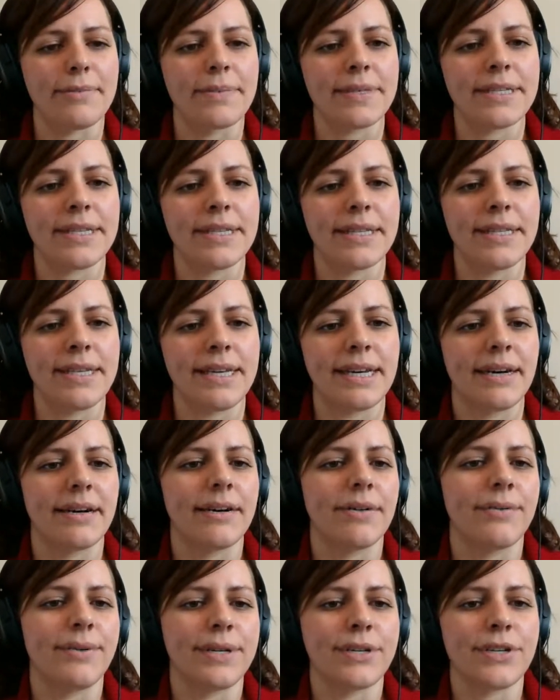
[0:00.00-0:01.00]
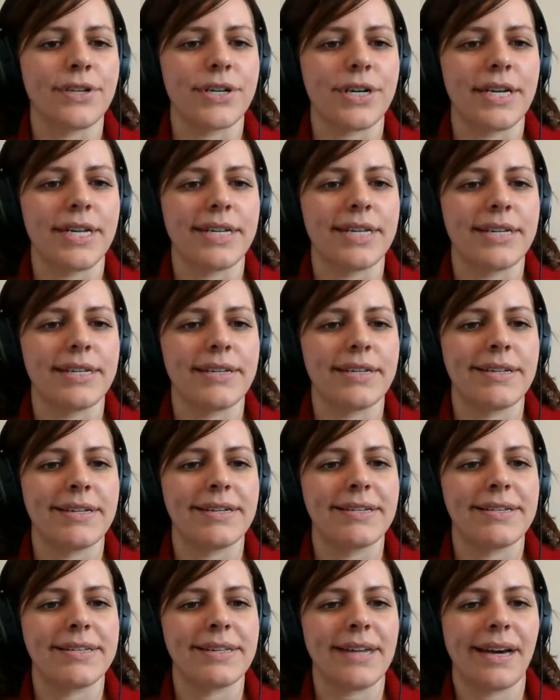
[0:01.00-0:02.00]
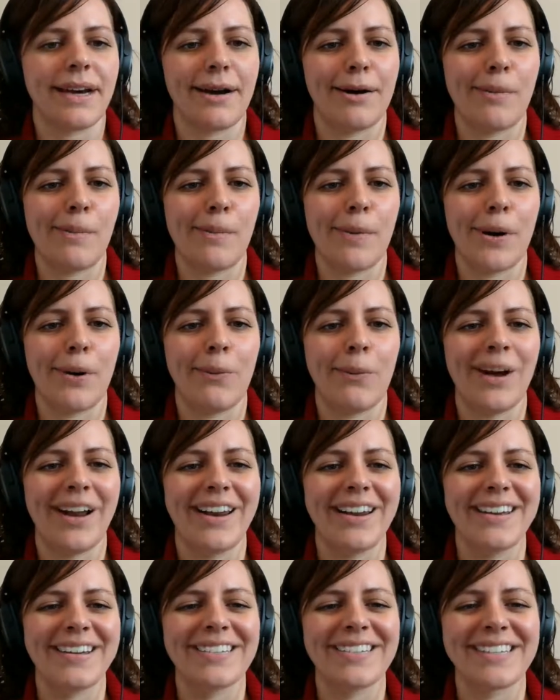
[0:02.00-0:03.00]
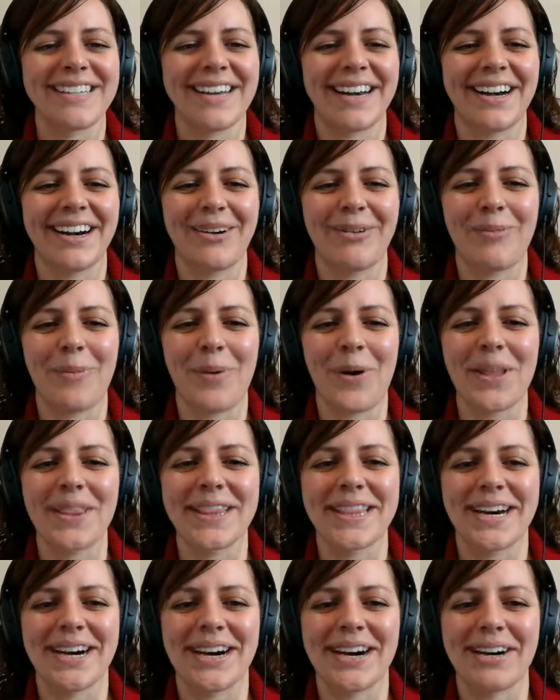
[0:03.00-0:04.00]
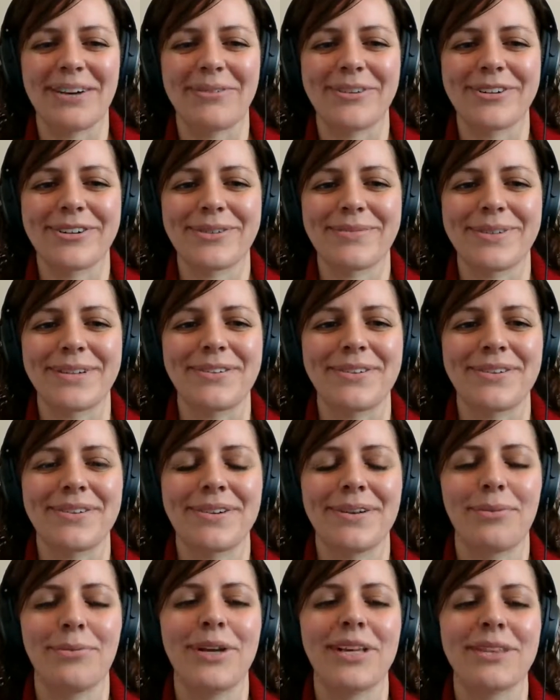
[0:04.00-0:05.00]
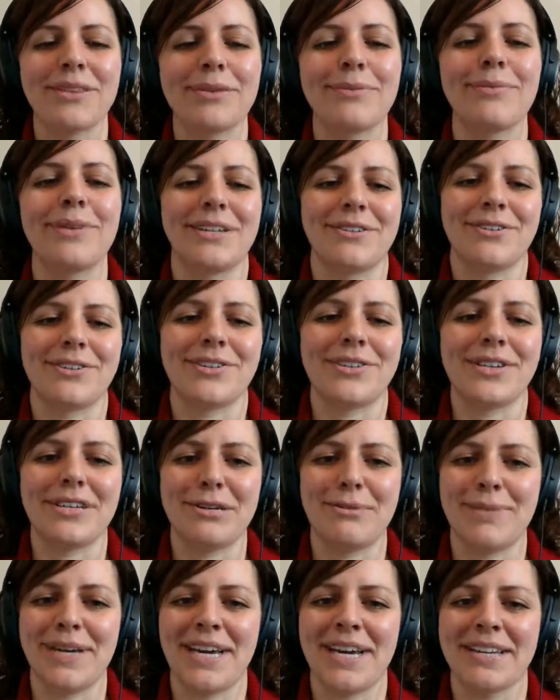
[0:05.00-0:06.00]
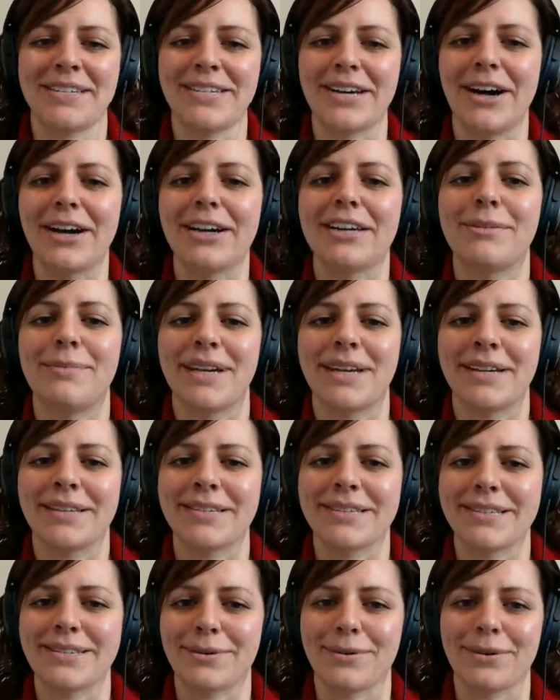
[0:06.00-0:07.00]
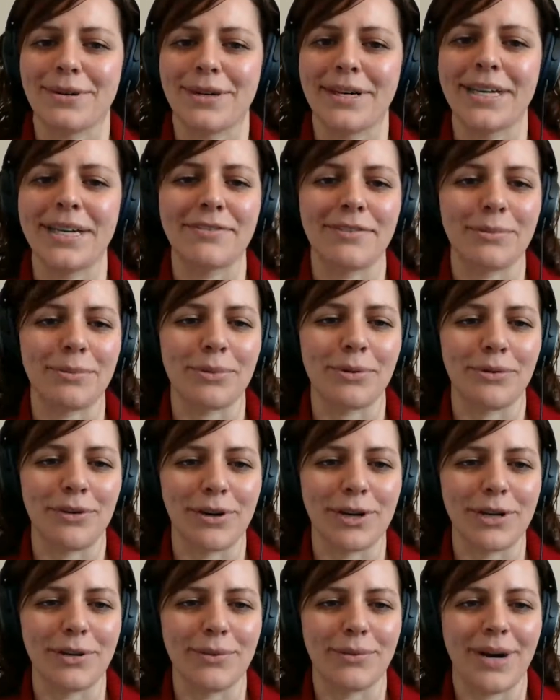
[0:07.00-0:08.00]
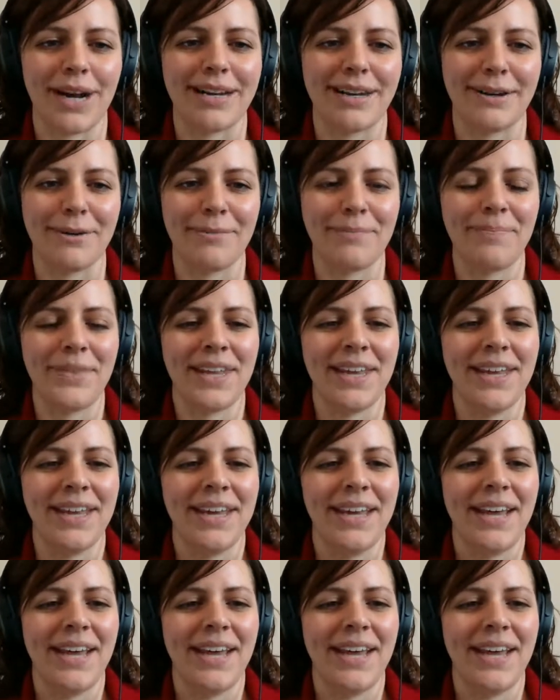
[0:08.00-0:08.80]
from Cynthia, which is, what is one thought with which you begin documenting a story even before you write it?